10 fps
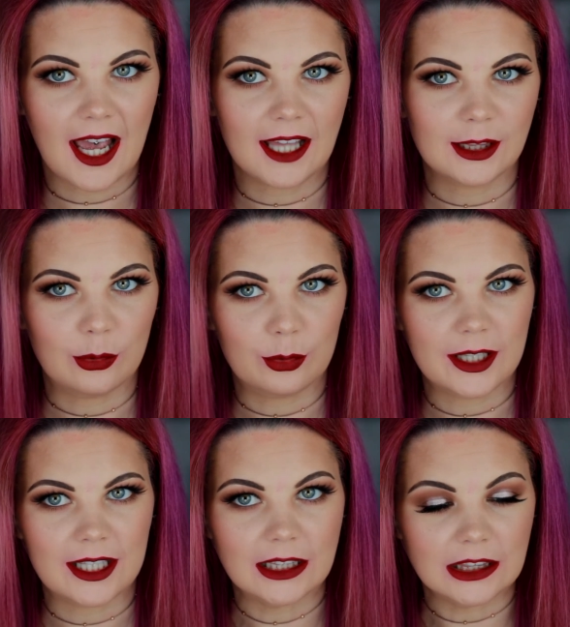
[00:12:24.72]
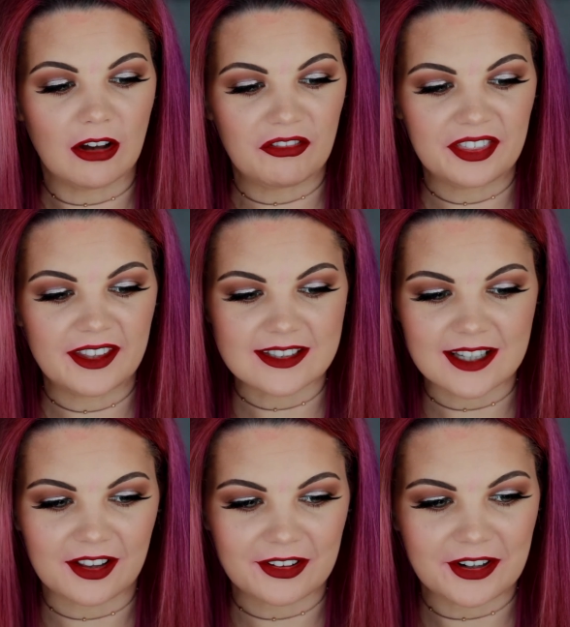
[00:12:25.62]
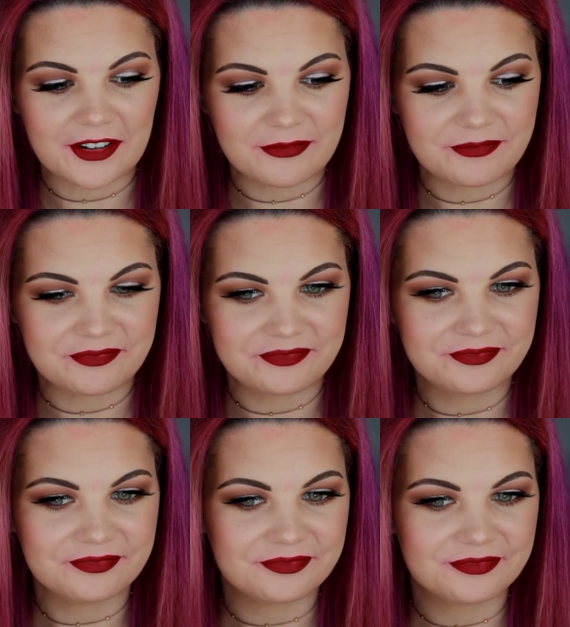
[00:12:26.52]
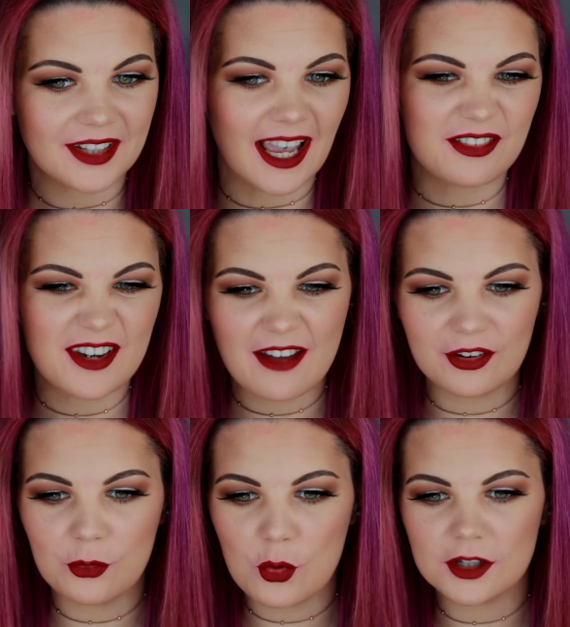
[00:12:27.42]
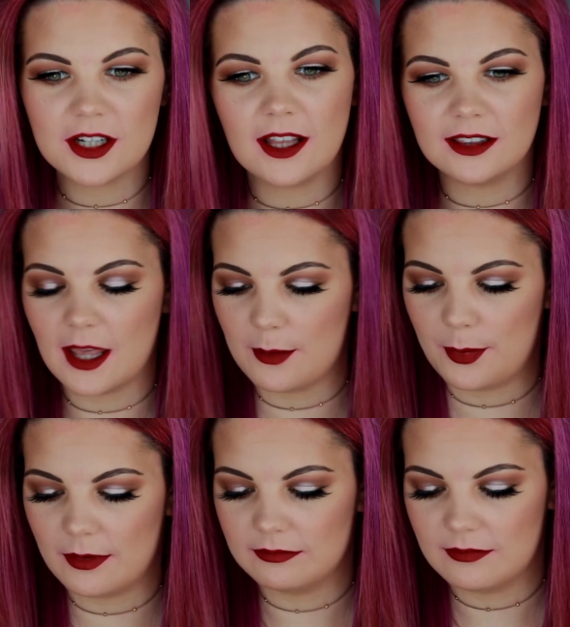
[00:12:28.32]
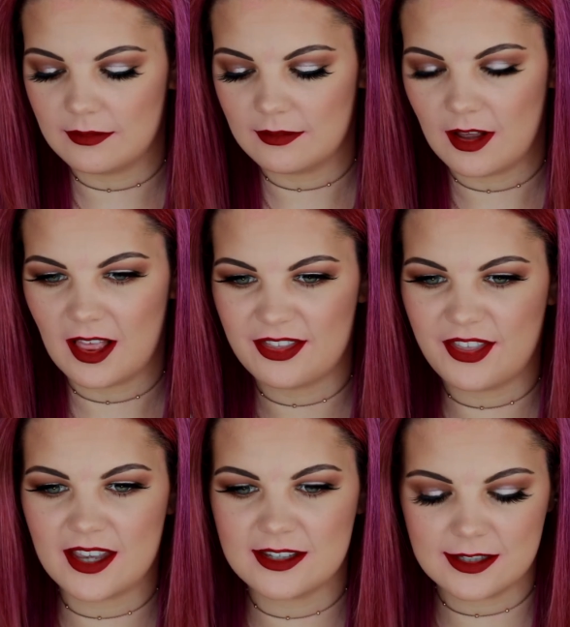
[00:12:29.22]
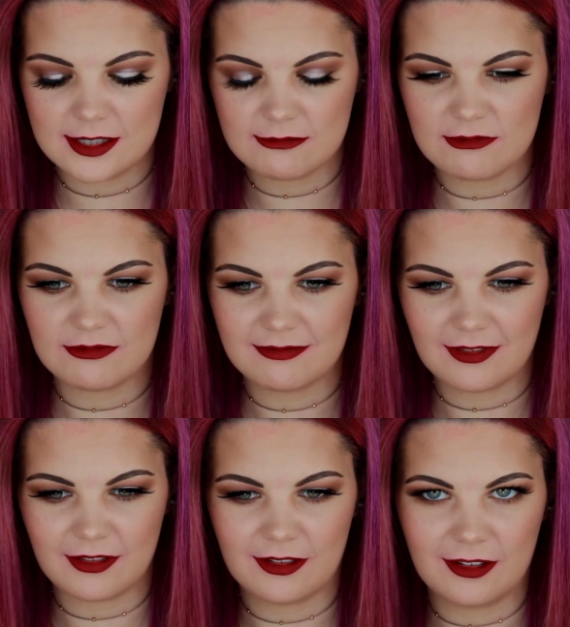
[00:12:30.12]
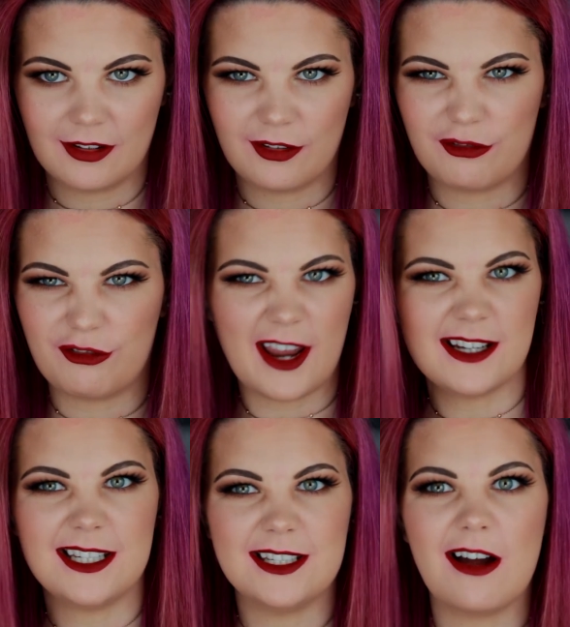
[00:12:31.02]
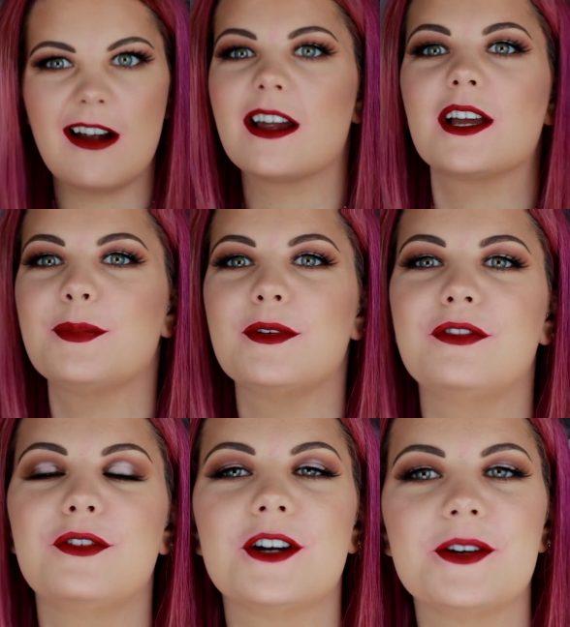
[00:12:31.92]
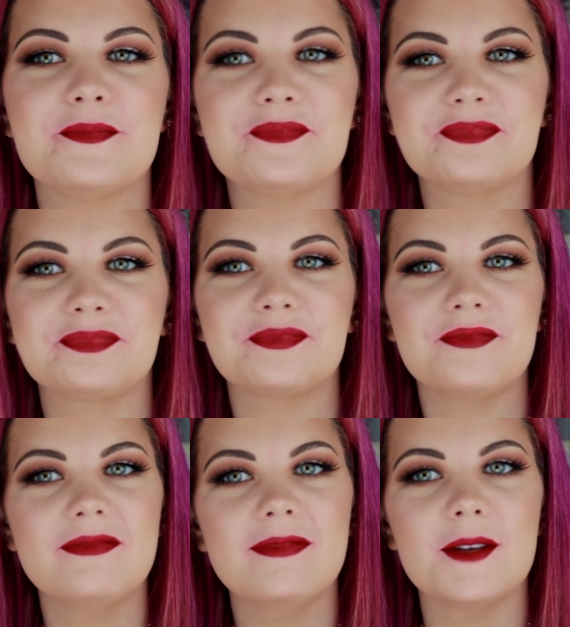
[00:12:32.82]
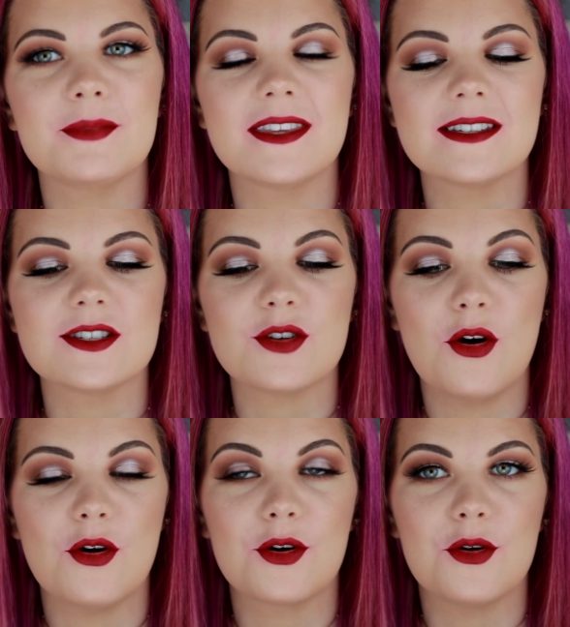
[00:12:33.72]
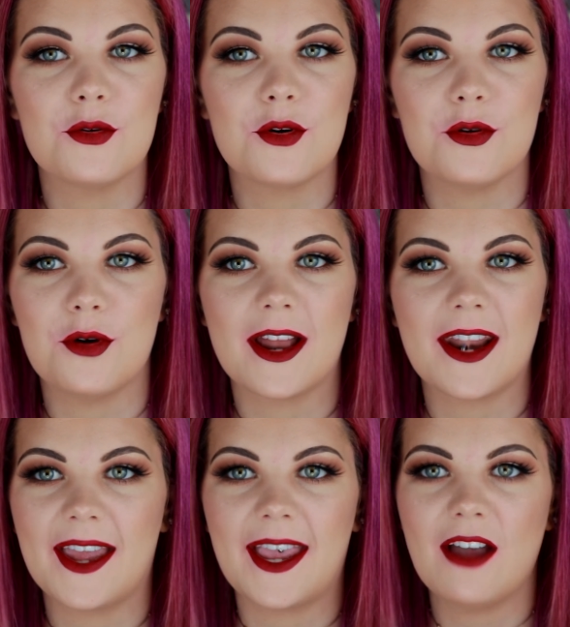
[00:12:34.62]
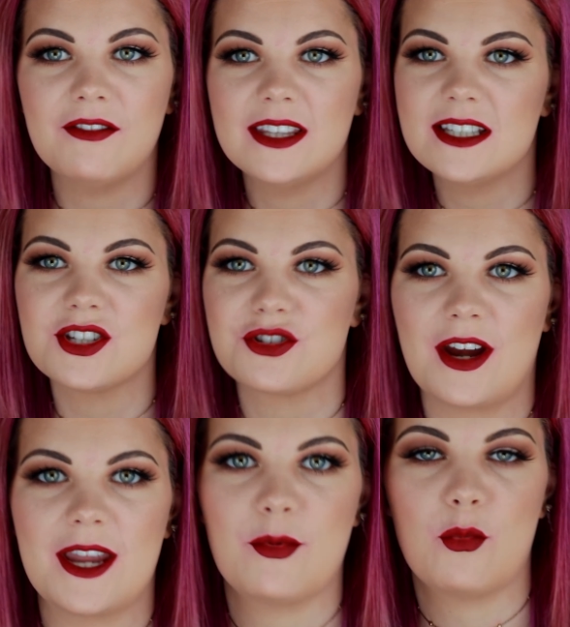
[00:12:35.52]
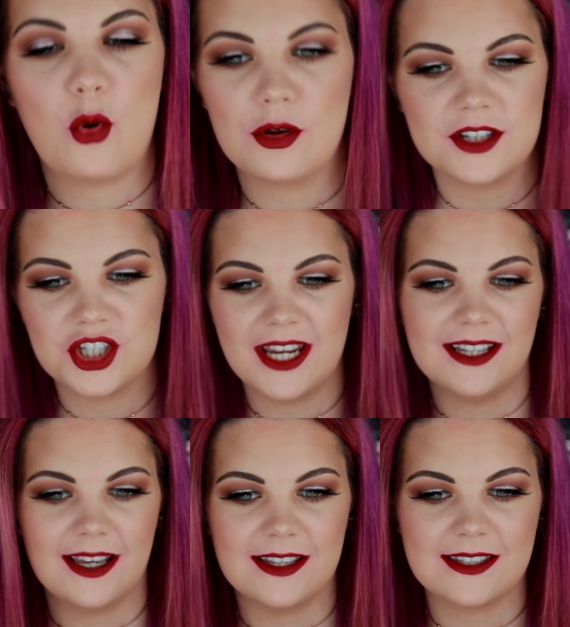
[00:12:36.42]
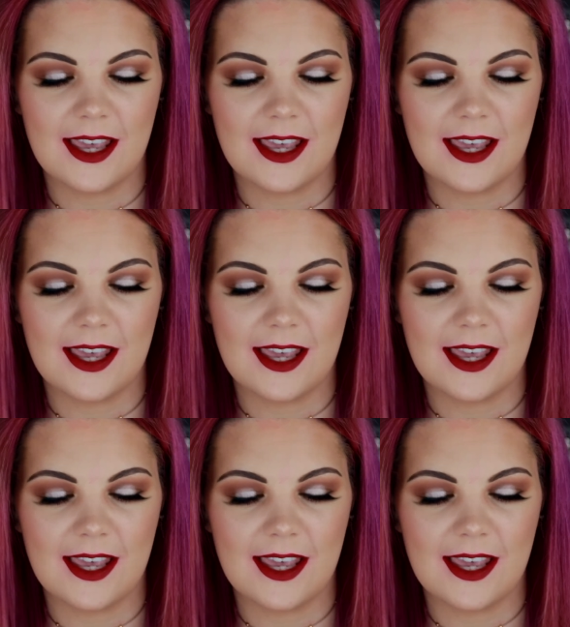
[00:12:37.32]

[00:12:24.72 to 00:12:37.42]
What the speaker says: I low-key love this colour. I've never worn a lip this reddy dark before. This is Hot Cocoa and I can't really describe what the shade is.